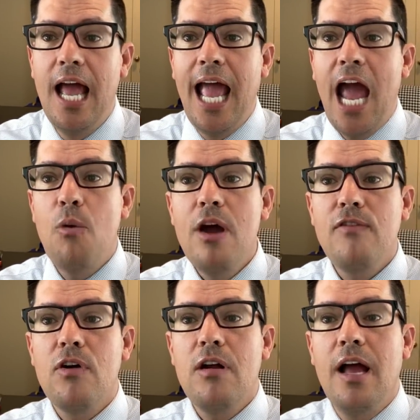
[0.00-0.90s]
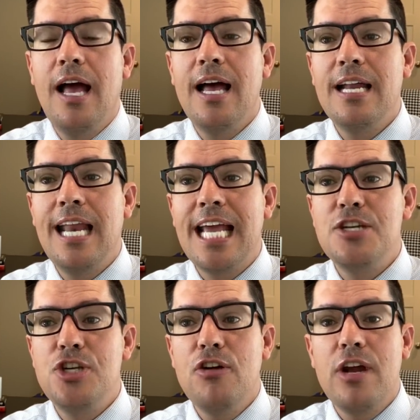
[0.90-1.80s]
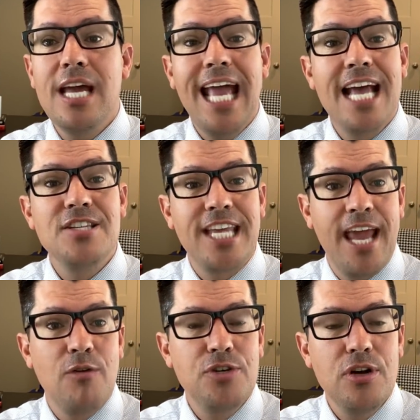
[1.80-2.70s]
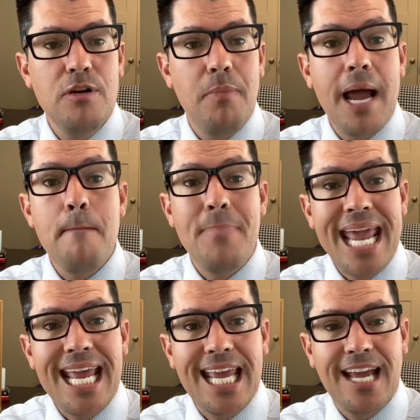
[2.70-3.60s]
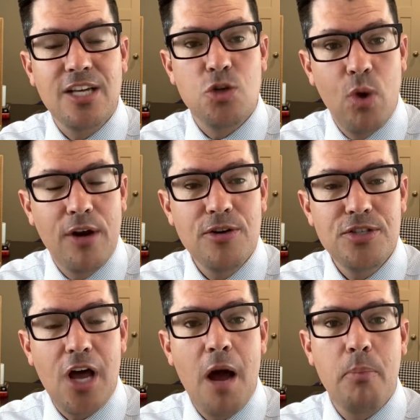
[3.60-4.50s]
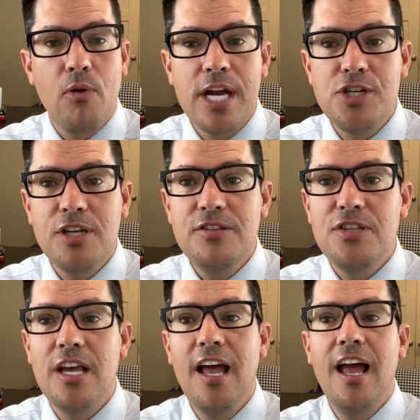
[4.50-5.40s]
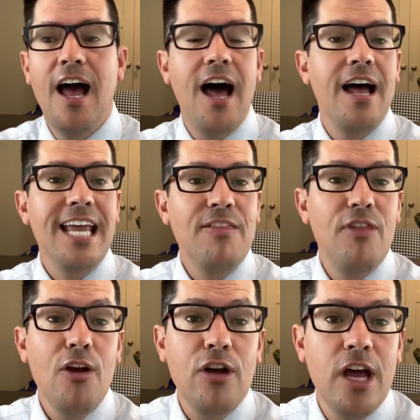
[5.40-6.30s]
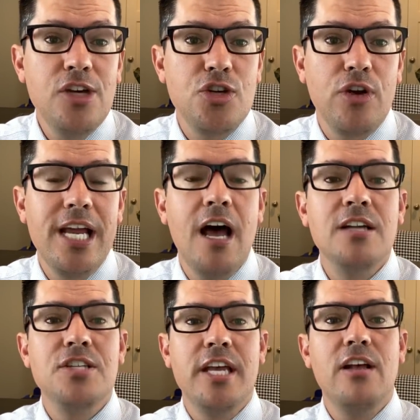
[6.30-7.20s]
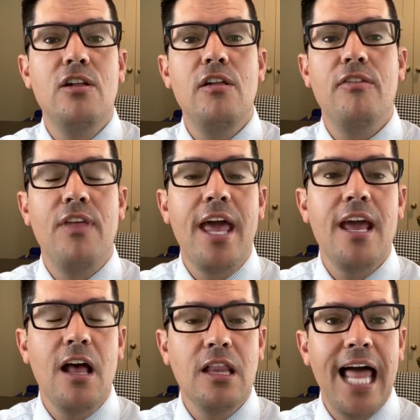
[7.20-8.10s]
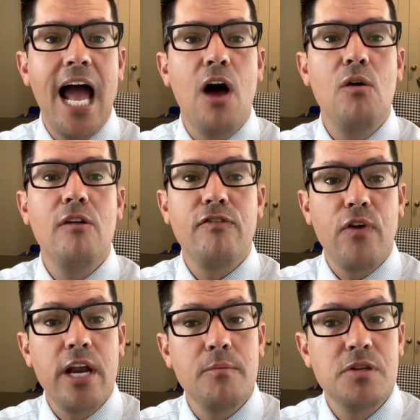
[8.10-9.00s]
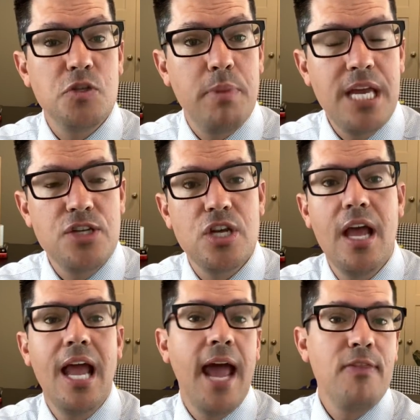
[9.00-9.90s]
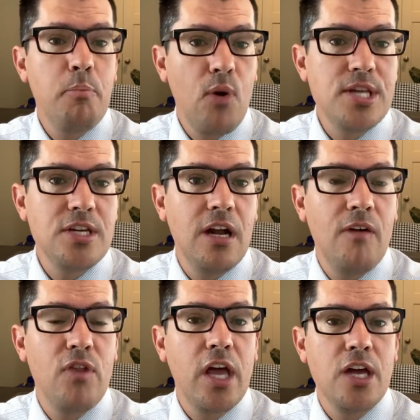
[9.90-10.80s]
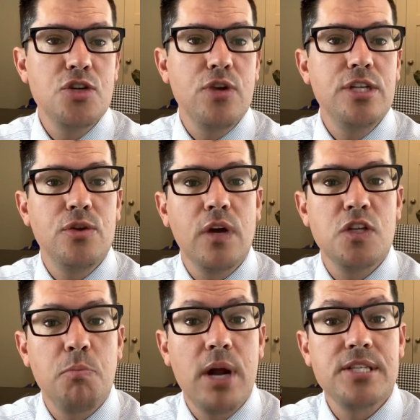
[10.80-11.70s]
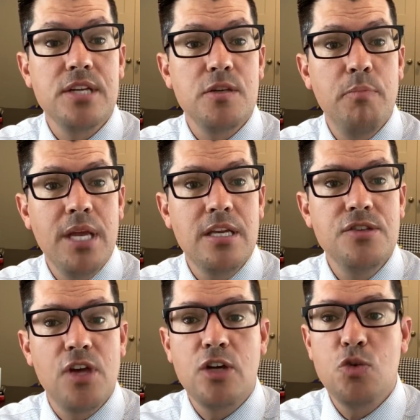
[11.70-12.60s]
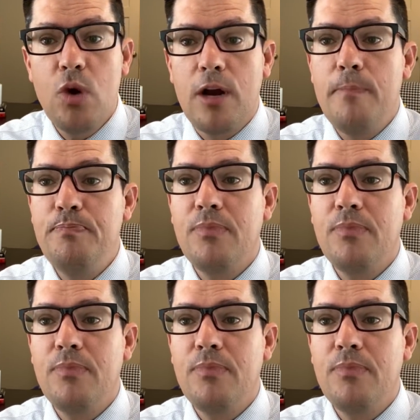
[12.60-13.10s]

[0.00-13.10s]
However, uh, Nigeria has countered by banning Twitter's operations uh, in their country until they allow freedom of speech and the president of the country to express his opinions on Twitter.